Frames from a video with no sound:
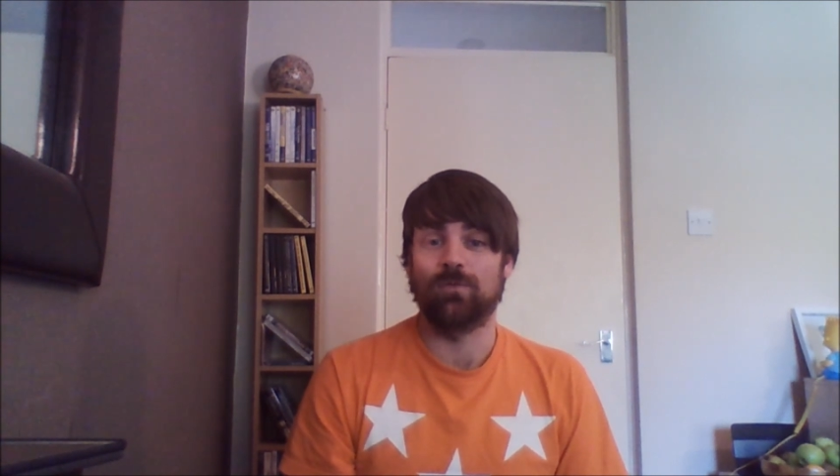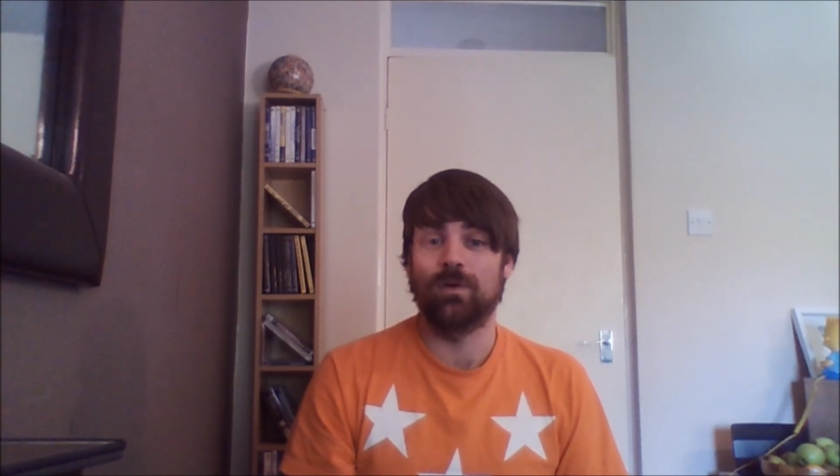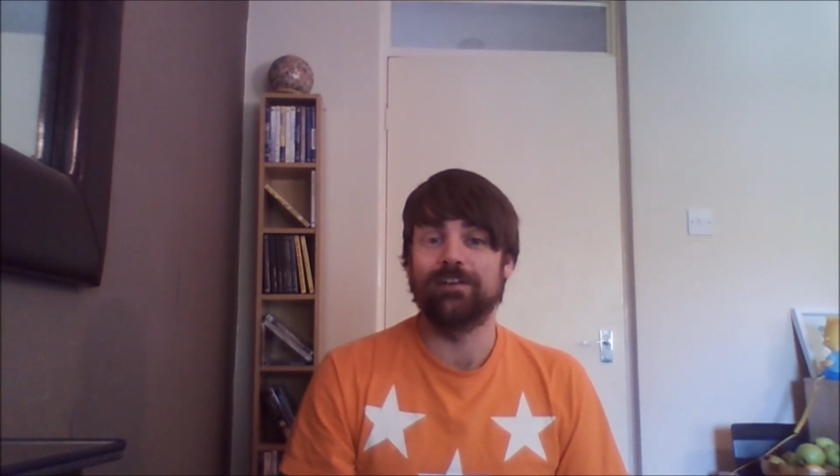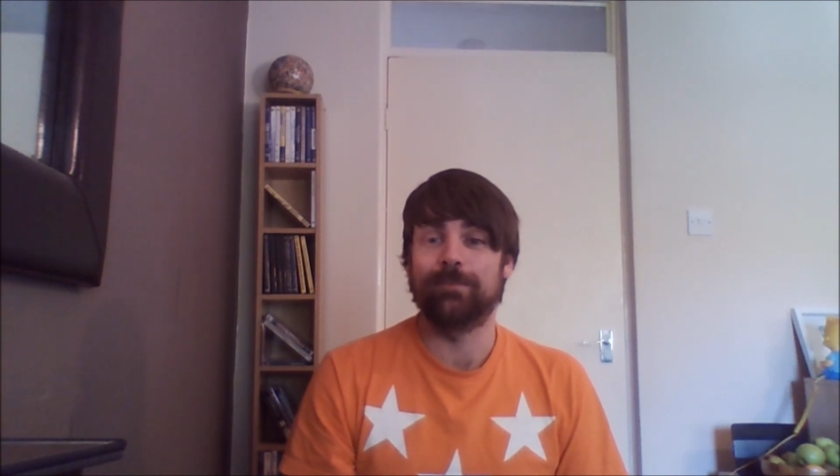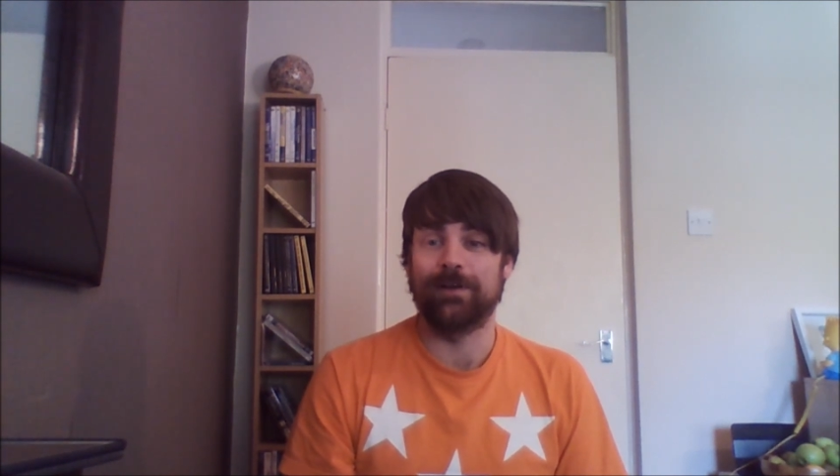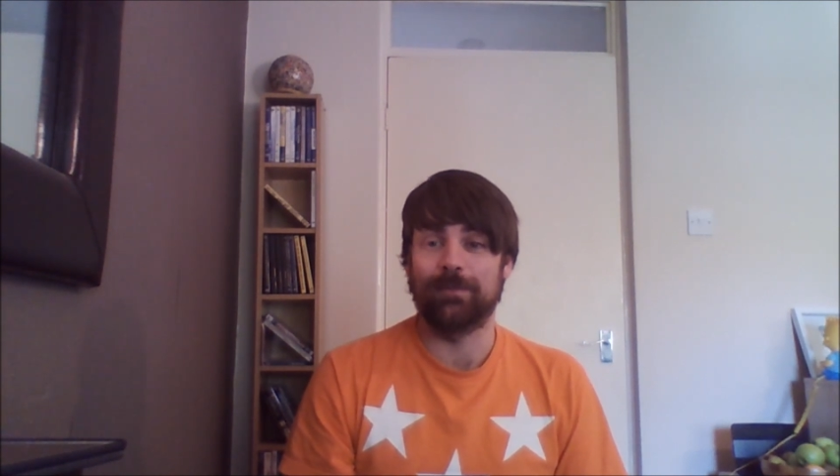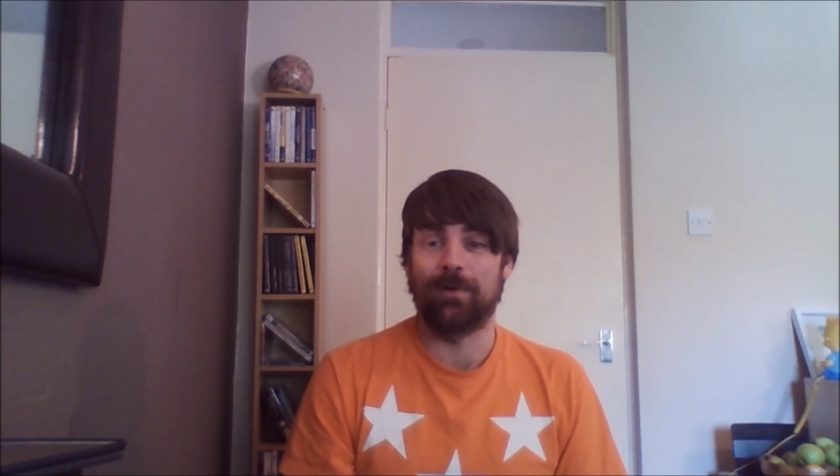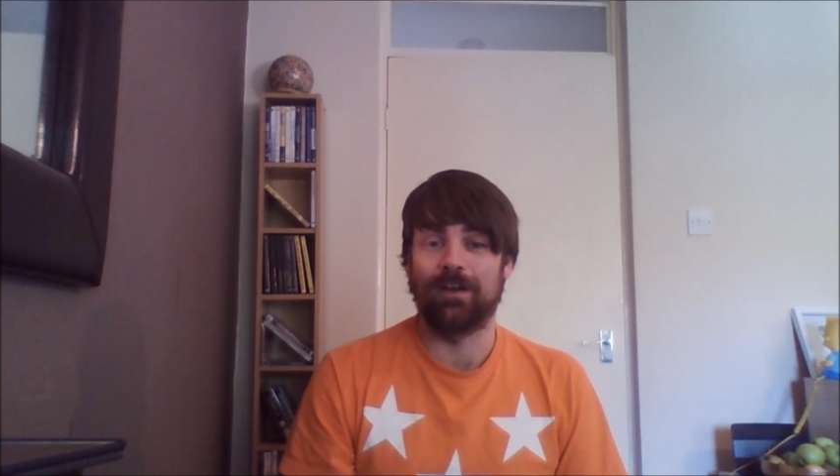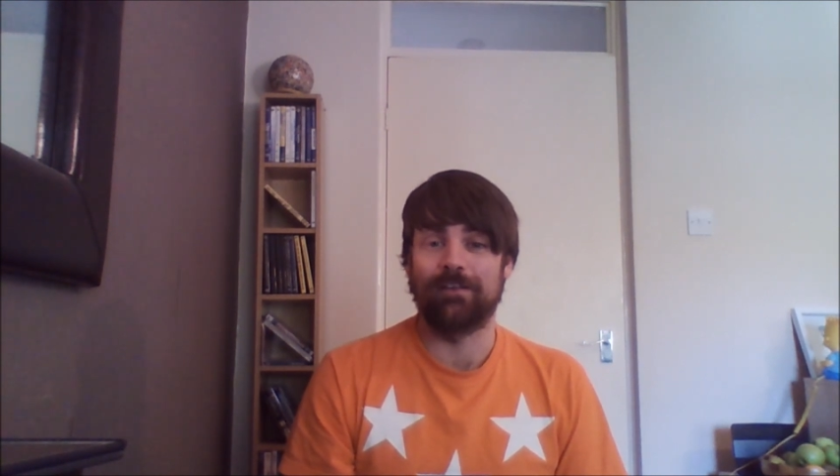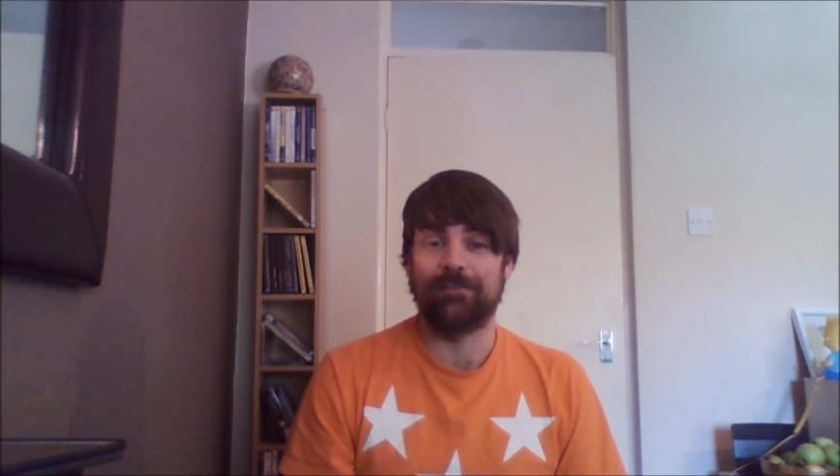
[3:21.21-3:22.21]
when you've put your
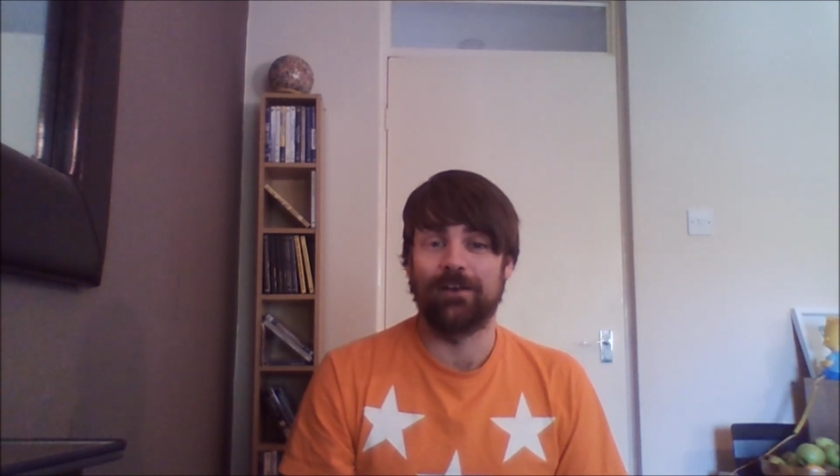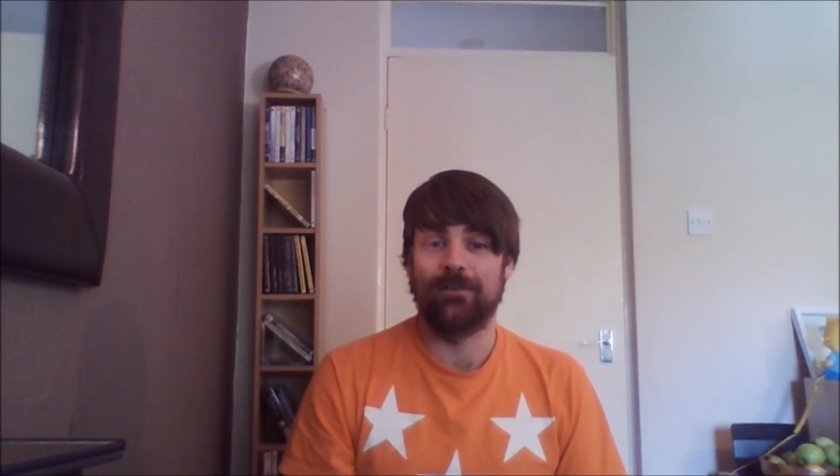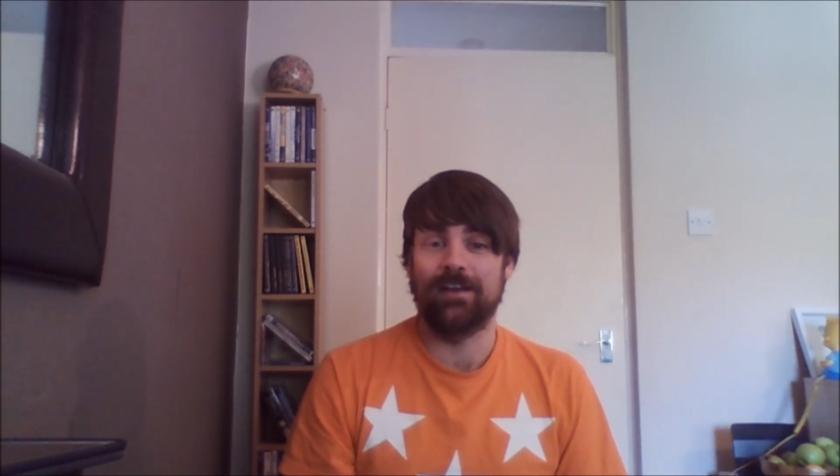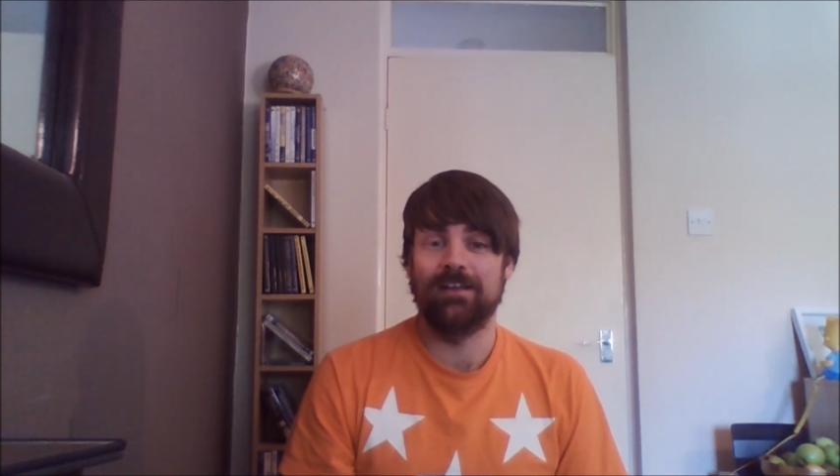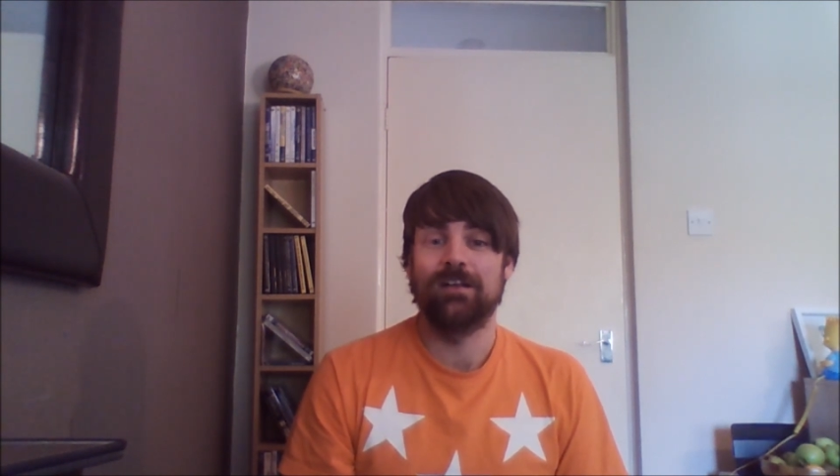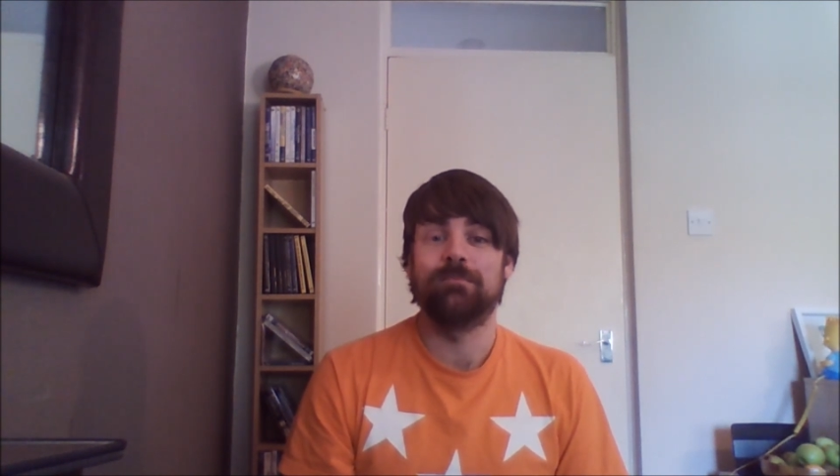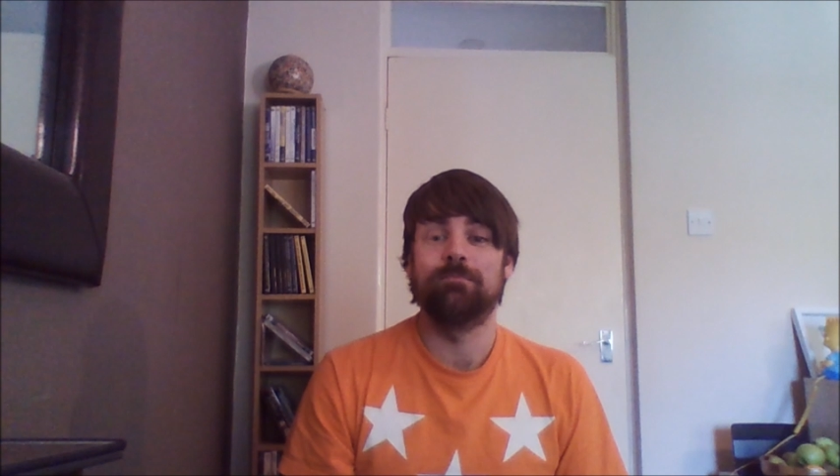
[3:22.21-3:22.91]
polyfiller in,